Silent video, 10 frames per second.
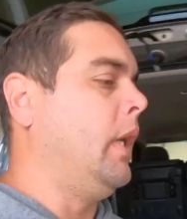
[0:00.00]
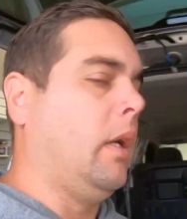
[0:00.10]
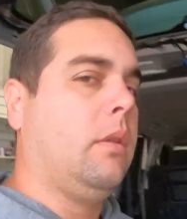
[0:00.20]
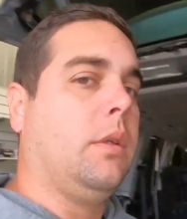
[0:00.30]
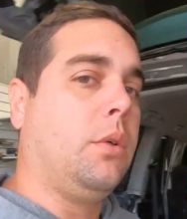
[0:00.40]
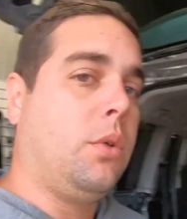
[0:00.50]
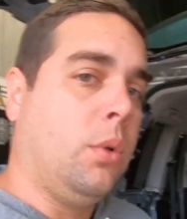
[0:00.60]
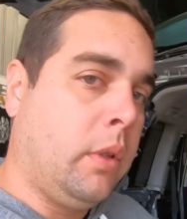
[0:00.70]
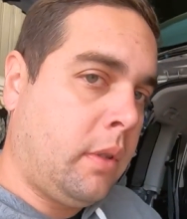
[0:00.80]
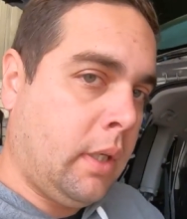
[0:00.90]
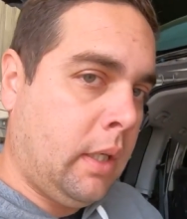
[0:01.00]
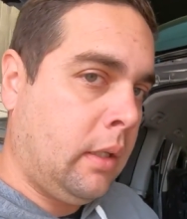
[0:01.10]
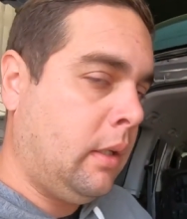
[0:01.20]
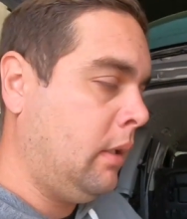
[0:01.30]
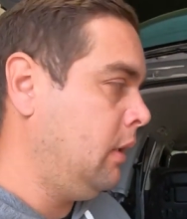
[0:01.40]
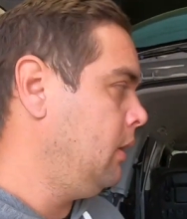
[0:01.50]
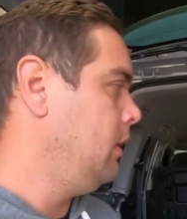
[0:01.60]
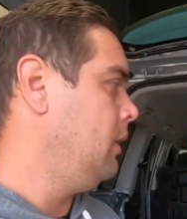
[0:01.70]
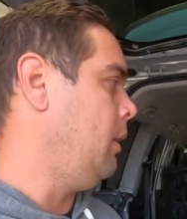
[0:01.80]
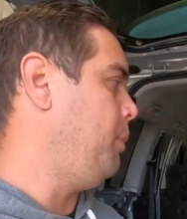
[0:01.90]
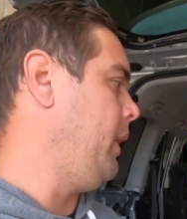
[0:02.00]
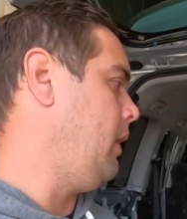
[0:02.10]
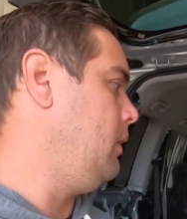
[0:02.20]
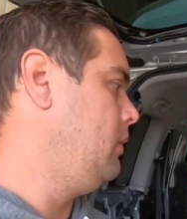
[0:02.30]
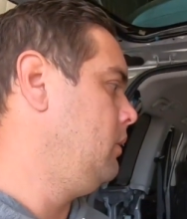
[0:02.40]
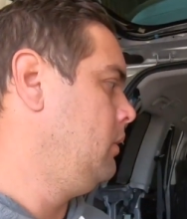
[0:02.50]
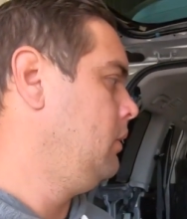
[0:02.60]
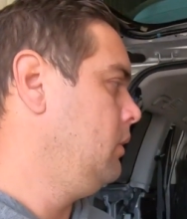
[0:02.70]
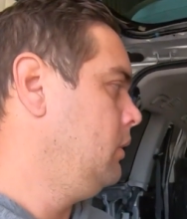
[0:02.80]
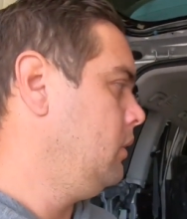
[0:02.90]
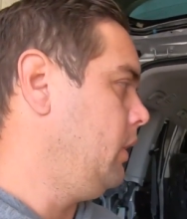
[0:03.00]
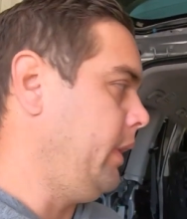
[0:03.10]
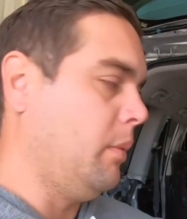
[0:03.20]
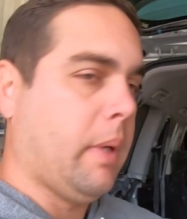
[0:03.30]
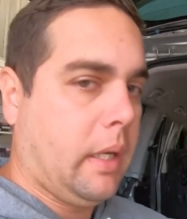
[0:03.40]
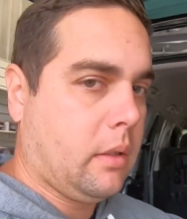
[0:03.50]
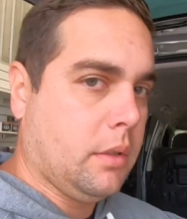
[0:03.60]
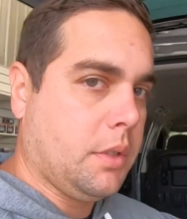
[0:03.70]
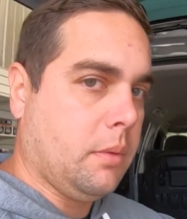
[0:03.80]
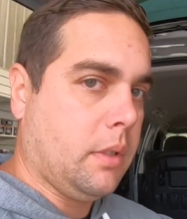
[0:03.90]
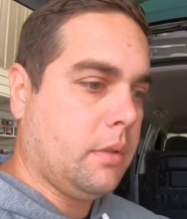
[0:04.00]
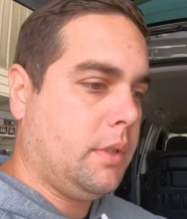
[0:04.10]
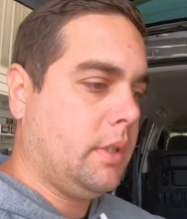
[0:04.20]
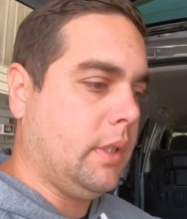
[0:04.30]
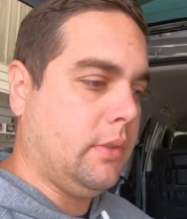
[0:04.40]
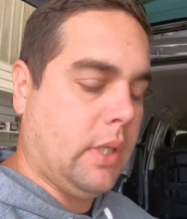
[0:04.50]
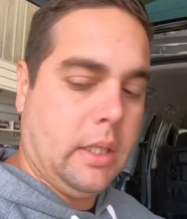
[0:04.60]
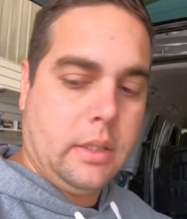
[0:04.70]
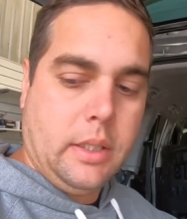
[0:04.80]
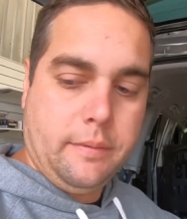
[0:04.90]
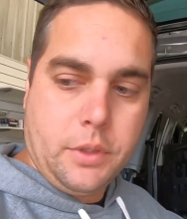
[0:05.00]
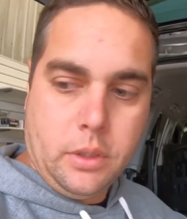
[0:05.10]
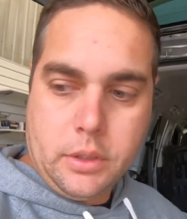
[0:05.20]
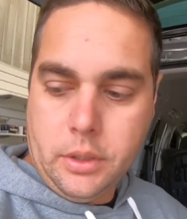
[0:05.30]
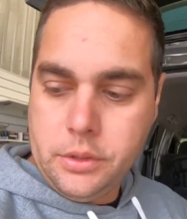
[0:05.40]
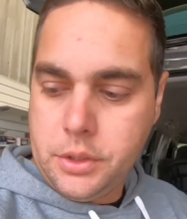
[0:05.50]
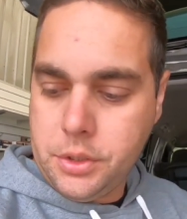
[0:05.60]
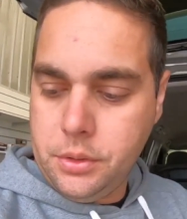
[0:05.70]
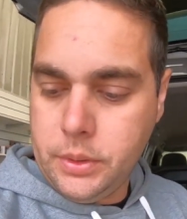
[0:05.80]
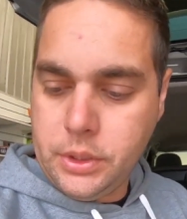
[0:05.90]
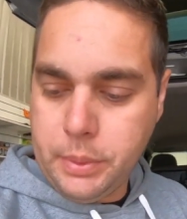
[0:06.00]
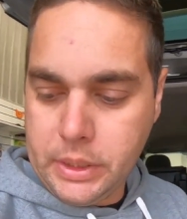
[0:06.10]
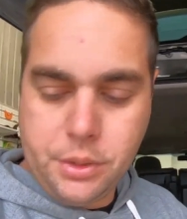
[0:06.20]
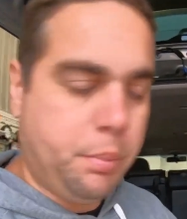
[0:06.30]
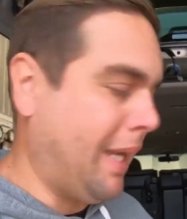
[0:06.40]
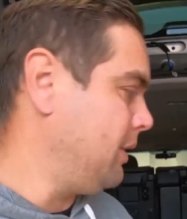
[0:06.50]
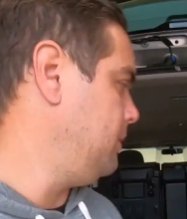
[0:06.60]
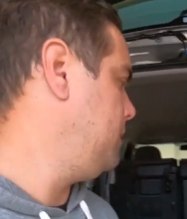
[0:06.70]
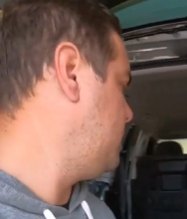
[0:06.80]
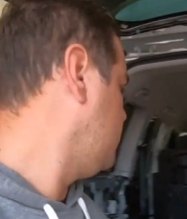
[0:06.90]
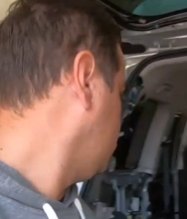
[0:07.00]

Now, the good thing about in the back on the 200s is that they've got those 2 inspection panels.